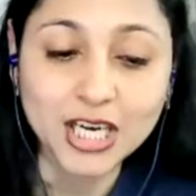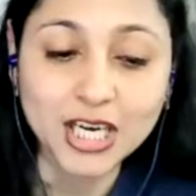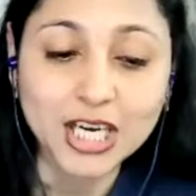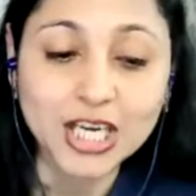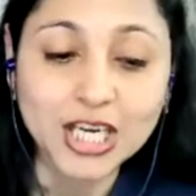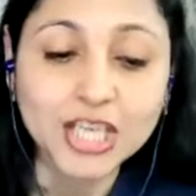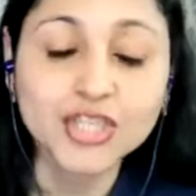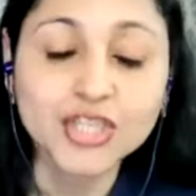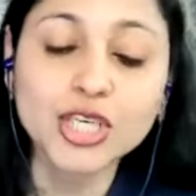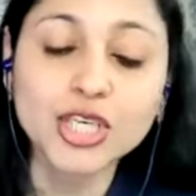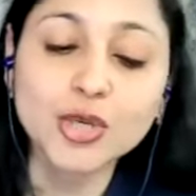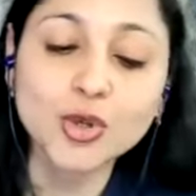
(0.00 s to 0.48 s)

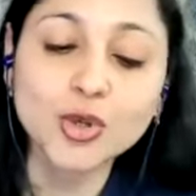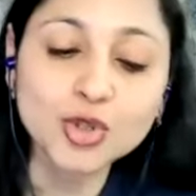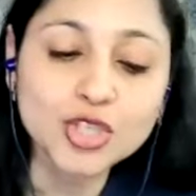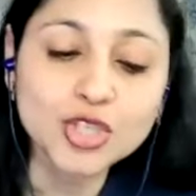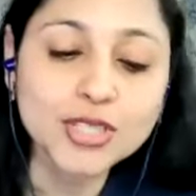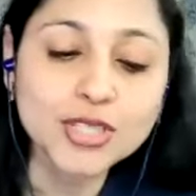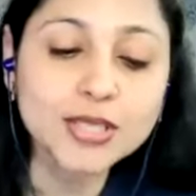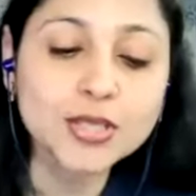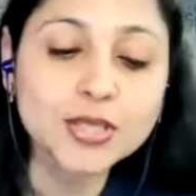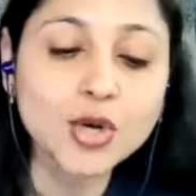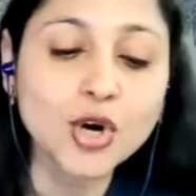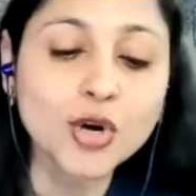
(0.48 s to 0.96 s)
She
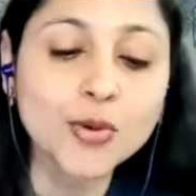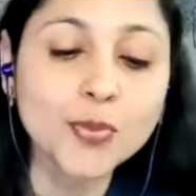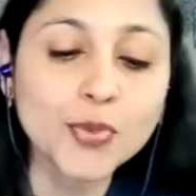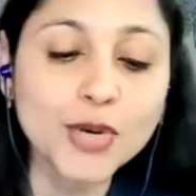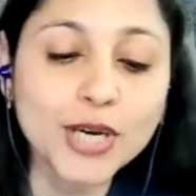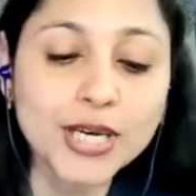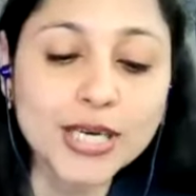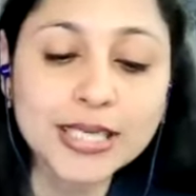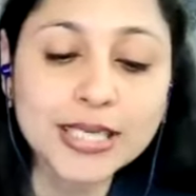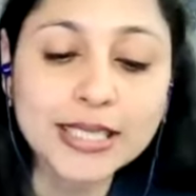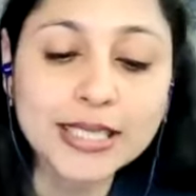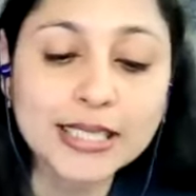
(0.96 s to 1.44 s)
coaches
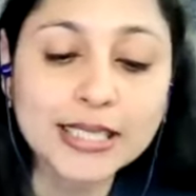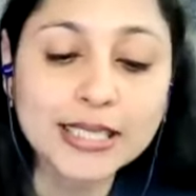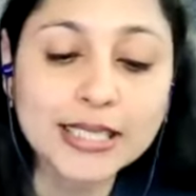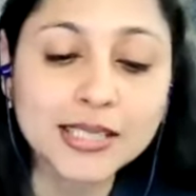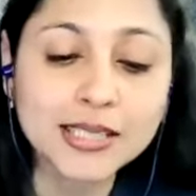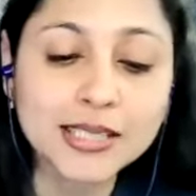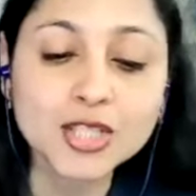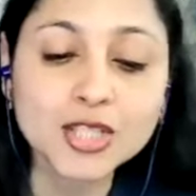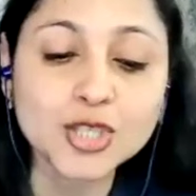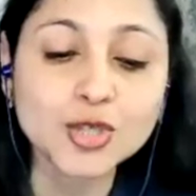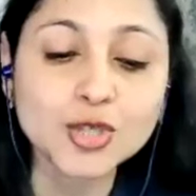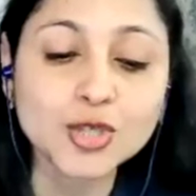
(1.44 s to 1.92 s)
corporate
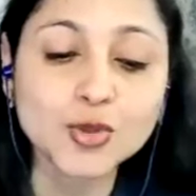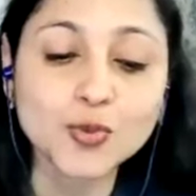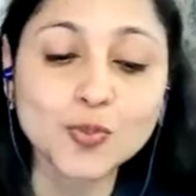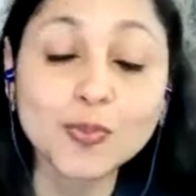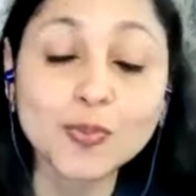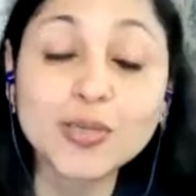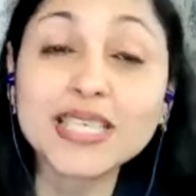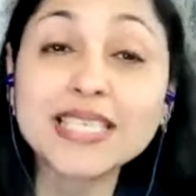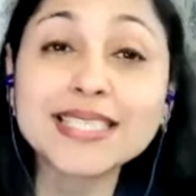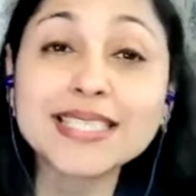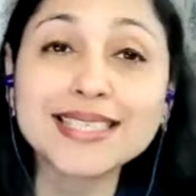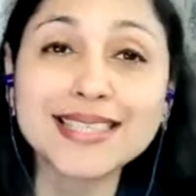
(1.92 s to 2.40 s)
leaders to
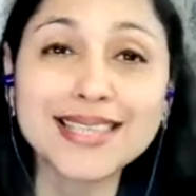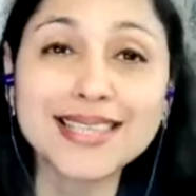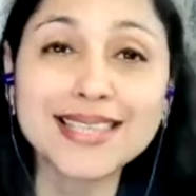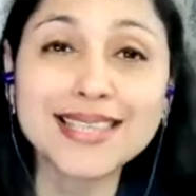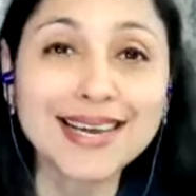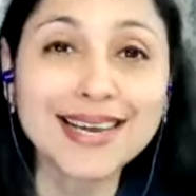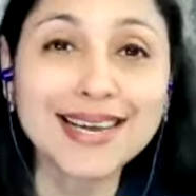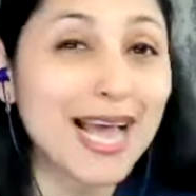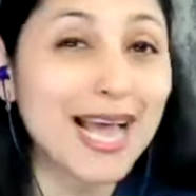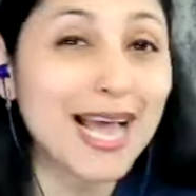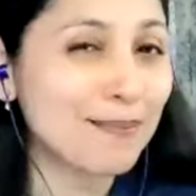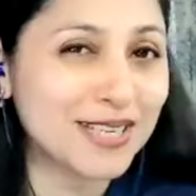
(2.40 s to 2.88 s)
build their
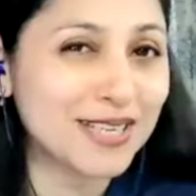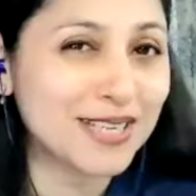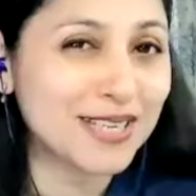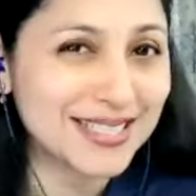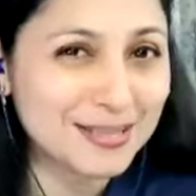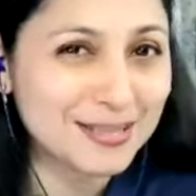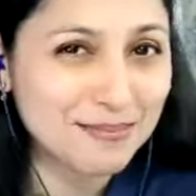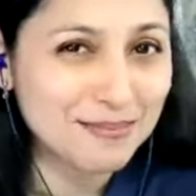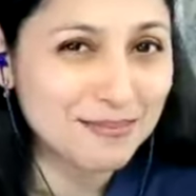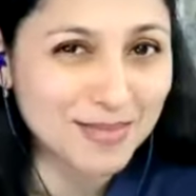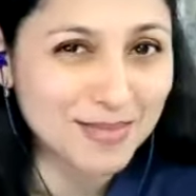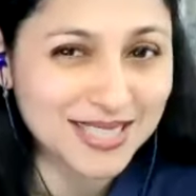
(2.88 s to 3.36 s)
happiness
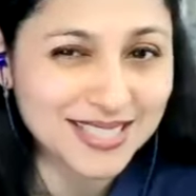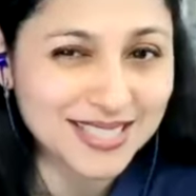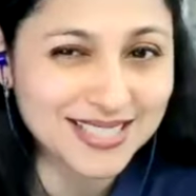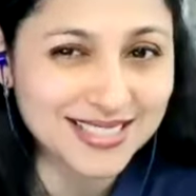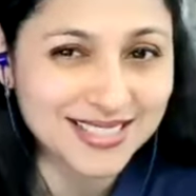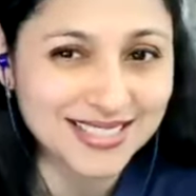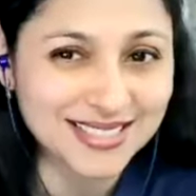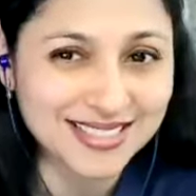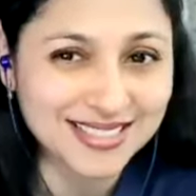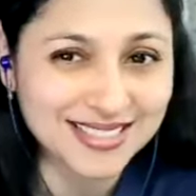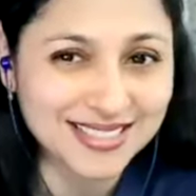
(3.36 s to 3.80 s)
muscle.